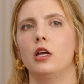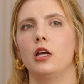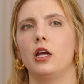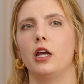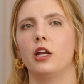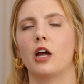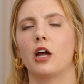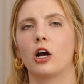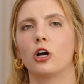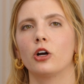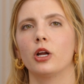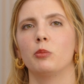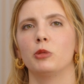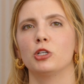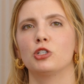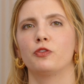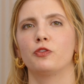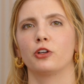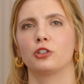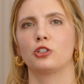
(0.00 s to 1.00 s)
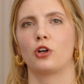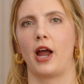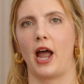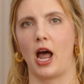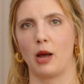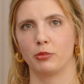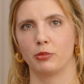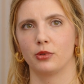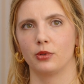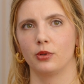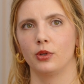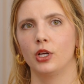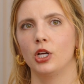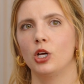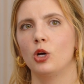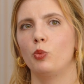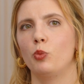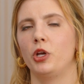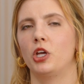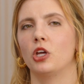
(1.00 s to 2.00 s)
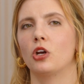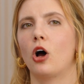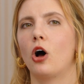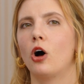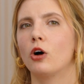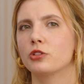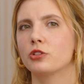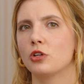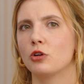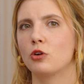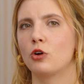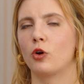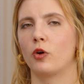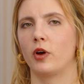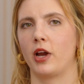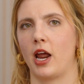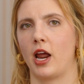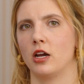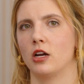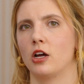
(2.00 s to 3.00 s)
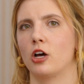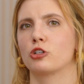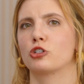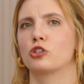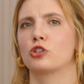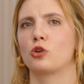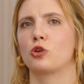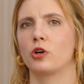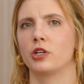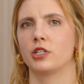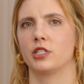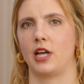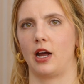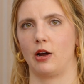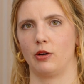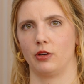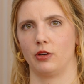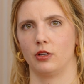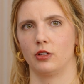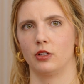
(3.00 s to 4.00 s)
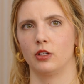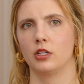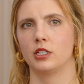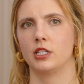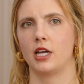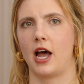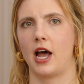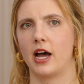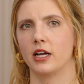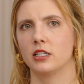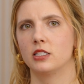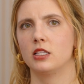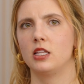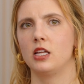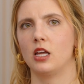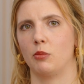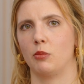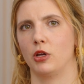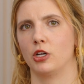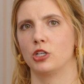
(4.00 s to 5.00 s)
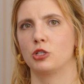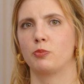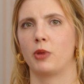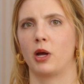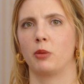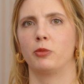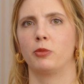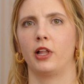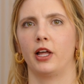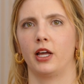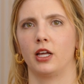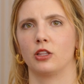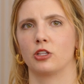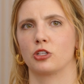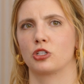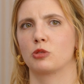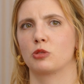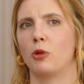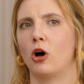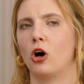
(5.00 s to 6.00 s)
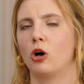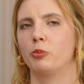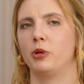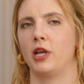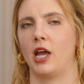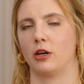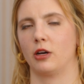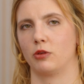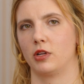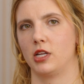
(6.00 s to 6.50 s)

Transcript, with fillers: In our image filter app, we can also create a short sound to add to the image by playing the small piano